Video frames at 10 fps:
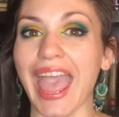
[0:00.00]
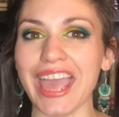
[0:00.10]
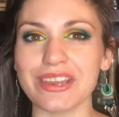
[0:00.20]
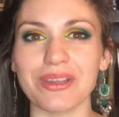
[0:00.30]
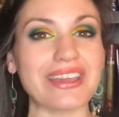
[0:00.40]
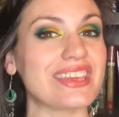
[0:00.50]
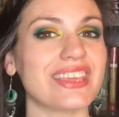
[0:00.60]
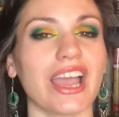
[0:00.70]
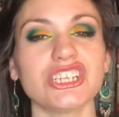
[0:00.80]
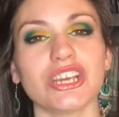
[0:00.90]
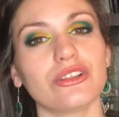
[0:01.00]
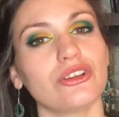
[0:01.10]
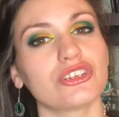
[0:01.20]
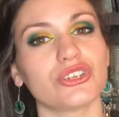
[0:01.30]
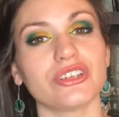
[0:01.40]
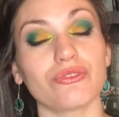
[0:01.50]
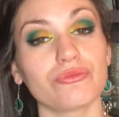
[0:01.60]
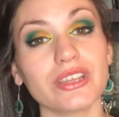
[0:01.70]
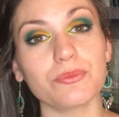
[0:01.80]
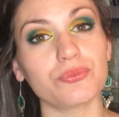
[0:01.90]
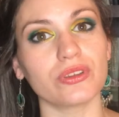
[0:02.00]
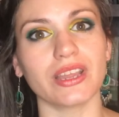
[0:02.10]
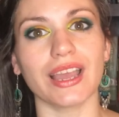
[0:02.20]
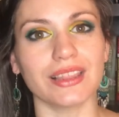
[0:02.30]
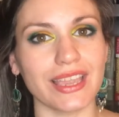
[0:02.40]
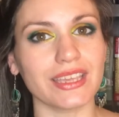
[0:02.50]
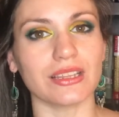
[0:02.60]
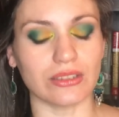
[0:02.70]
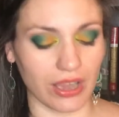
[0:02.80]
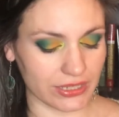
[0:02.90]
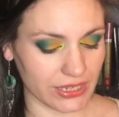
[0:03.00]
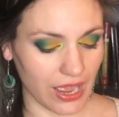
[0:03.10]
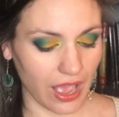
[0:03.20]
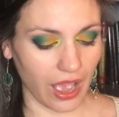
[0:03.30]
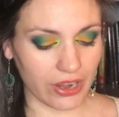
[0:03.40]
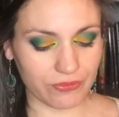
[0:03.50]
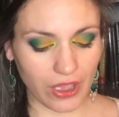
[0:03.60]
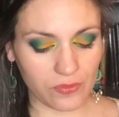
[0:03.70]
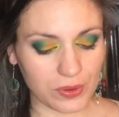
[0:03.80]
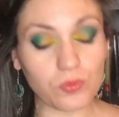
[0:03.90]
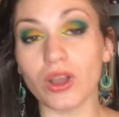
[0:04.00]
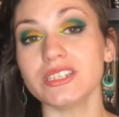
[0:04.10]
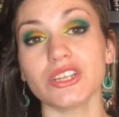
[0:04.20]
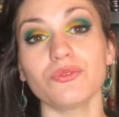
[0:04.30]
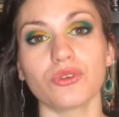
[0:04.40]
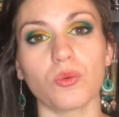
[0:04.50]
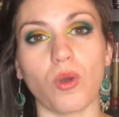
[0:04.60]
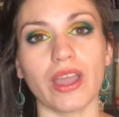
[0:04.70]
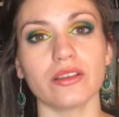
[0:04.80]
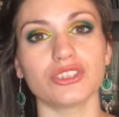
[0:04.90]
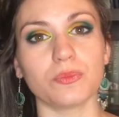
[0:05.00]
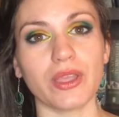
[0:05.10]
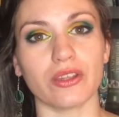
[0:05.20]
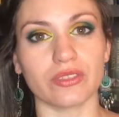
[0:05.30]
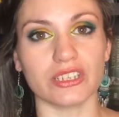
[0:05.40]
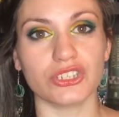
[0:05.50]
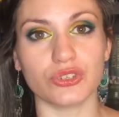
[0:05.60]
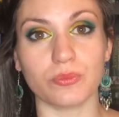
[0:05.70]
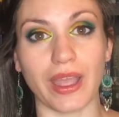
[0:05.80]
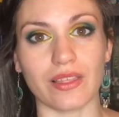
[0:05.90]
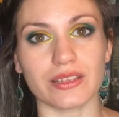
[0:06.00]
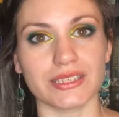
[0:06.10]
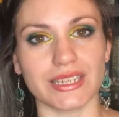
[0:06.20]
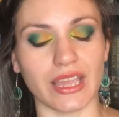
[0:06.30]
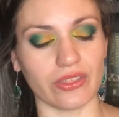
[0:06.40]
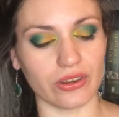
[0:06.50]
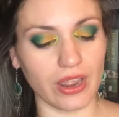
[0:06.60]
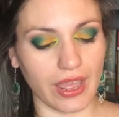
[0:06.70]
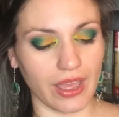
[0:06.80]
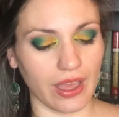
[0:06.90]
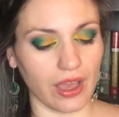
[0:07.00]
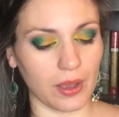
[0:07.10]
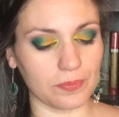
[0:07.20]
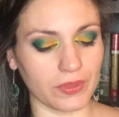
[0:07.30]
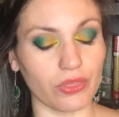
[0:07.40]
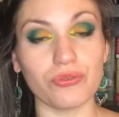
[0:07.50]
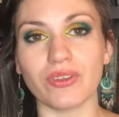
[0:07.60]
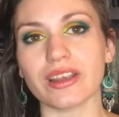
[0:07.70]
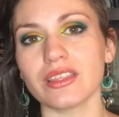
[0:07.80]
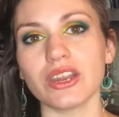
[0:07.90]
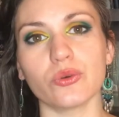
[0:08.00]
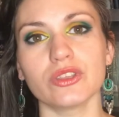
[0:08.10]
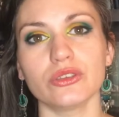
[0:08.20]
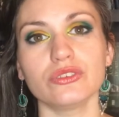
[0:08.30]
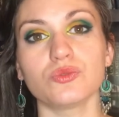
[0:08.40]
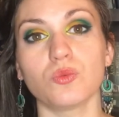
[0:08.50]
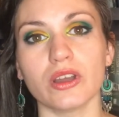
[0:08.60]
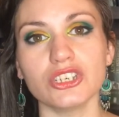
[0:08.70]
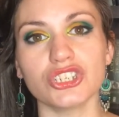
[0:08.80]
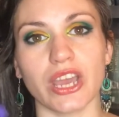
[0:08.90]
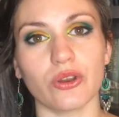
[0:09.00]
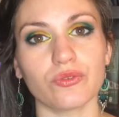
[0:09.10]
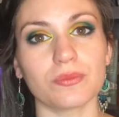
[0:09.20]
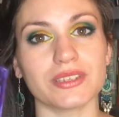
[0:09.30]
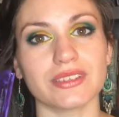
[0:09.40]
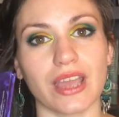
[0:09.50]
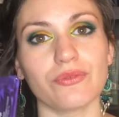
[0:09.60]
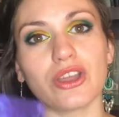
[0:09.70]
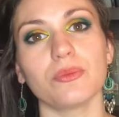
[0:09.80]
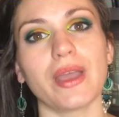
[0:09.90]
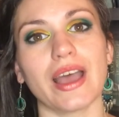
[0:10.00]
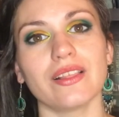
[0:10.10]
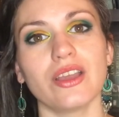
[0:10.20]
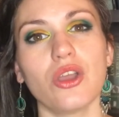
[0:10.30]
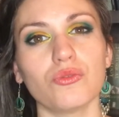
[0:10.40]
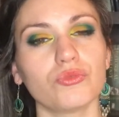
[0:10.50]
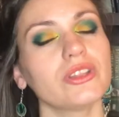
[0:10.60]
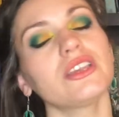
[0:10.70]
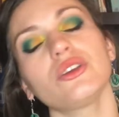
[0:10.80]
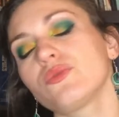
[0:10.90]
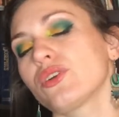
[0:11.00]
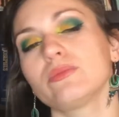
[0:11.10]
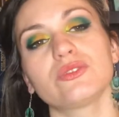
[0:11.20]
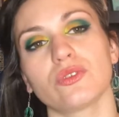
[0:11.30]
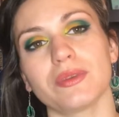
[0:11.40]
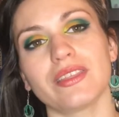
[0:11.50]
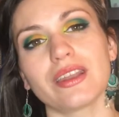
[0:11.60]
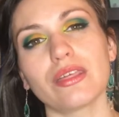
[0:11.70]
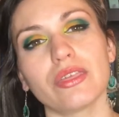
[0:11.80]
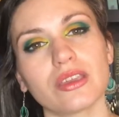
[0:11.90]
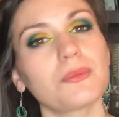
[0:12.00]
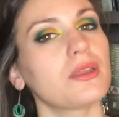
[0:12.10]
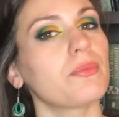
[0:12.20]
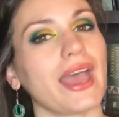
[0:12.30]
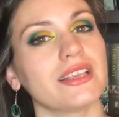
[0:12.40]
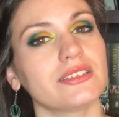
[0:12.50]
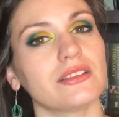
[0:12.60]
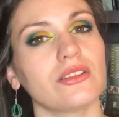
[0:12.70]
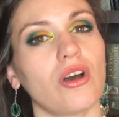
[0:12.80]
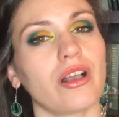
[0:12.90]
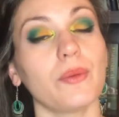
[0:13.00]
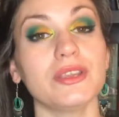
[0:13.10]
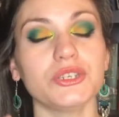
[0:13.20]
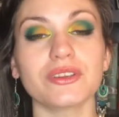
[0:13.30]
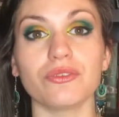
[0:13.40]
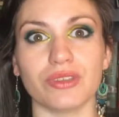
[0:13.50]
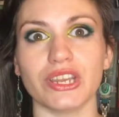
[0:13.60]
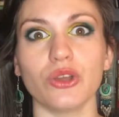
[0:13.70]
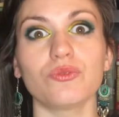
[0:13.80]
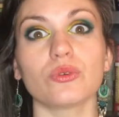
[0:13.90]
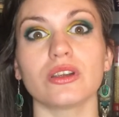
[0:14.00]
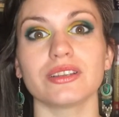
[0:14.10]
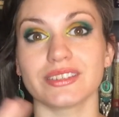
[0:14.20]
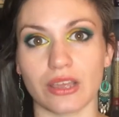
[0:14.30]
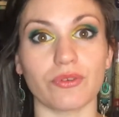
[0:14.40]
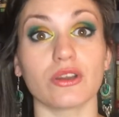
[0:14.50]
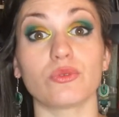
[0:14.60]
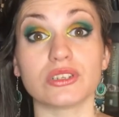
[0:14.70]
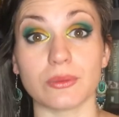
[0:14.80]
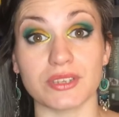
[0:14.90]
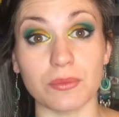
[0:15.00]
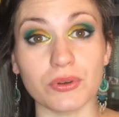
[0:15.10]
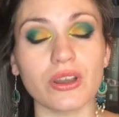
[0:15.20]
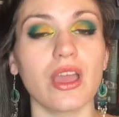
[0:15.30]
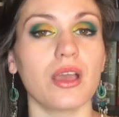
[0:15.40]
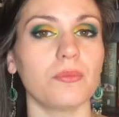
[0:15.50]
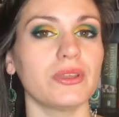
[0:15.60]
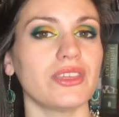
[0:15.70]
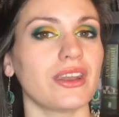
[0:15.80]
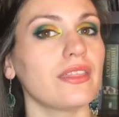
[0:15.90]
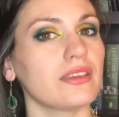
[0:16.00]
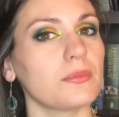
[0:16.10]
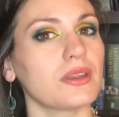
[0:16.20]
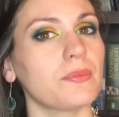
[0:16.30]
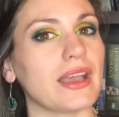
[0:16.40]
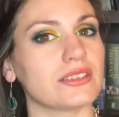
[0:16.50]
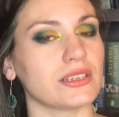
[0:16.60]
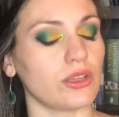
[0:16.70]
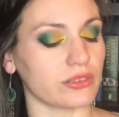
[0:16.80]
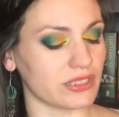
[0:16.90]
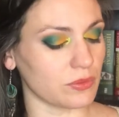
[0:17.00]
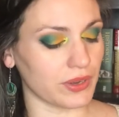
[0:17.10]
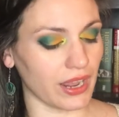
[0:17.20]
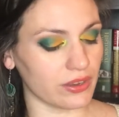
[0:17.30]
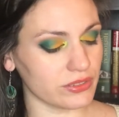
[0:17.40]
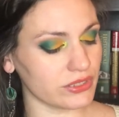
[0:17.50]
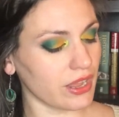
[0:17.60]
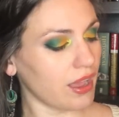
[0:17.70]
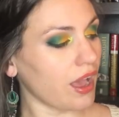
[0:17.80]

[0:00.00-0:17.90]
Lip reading: Anyway, I think the eyeshadow look turned out pretty. I like it a lot. I have been wanting for a while to pair these two palettes together. The fact that I only used one shadow from the Sapphire palette really confirms for me that I think I'm gonna pass it along. I'll be doing a video for Sapphire for September, but then I think I'm gonna pass it along to someone else.